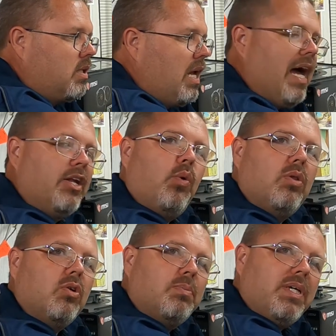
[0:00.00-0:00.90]
I know a
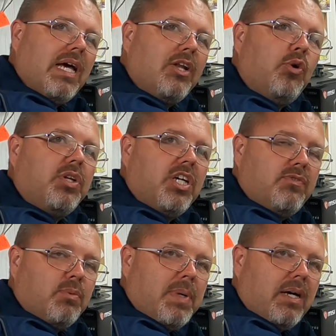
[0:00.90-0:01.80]
little bit. I know
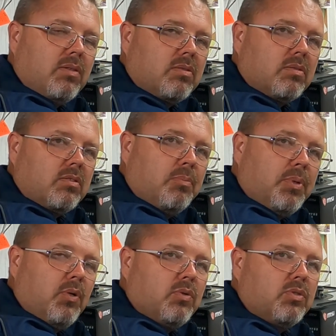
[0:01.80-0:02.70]
enough about
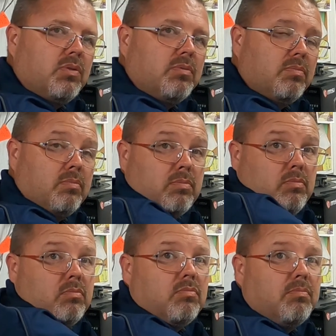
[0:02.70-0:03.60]
computers to
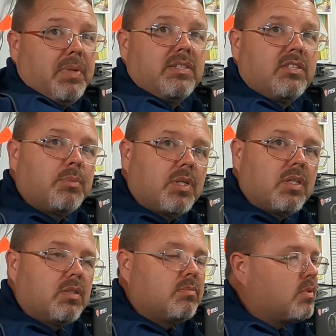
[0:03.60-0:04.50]
mess something
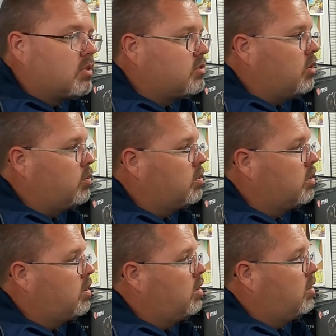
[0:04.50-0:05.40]
up. So
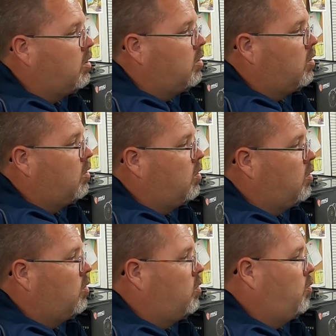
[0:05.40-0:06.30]

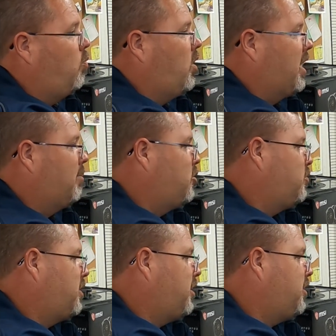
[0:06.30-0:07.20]
what I'm
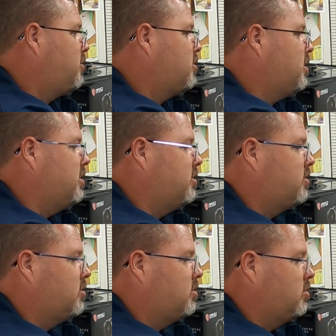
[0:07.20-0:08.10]
doing here
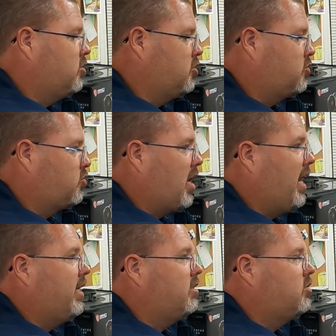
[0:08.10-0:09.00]
is just
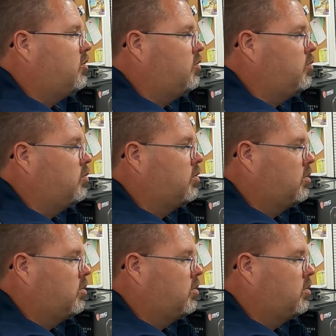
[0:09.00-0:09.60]
trying to